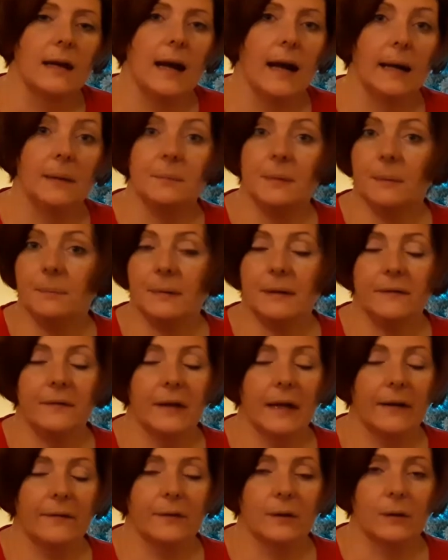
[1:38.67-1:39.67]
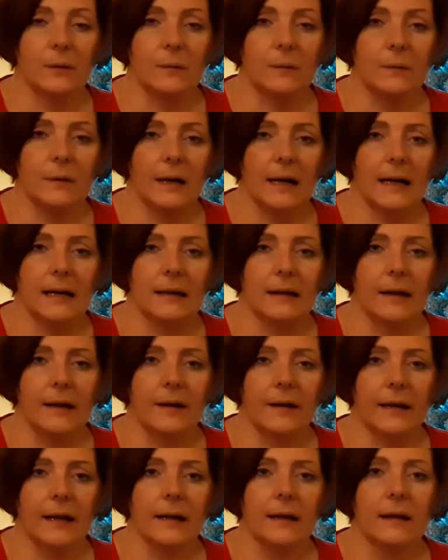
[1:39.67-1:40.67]
and maybe even have a go at
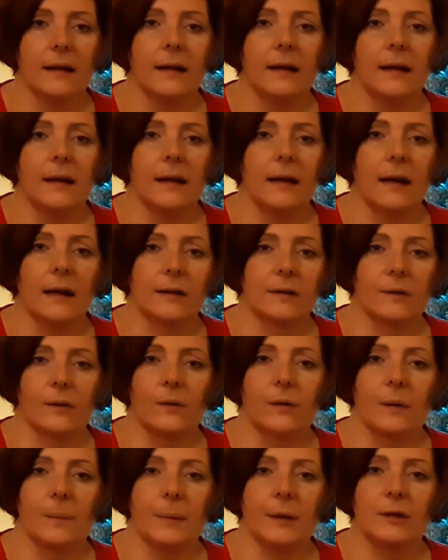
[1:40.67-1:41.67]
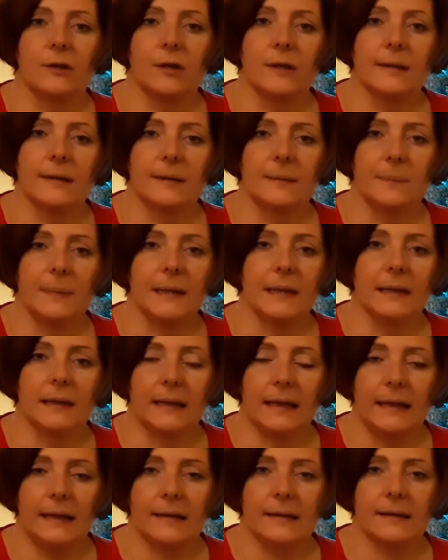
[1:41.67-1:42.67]
learning a song about Jesus being the
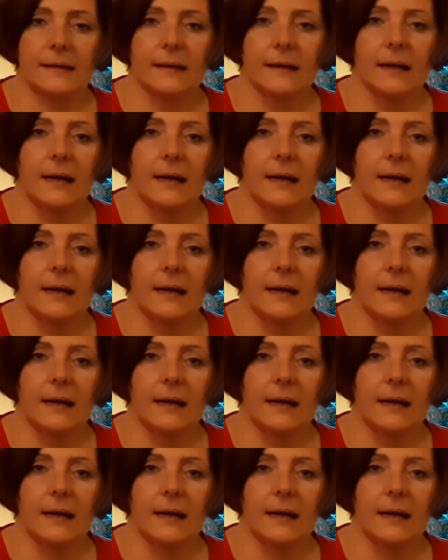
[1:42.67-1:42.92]
light,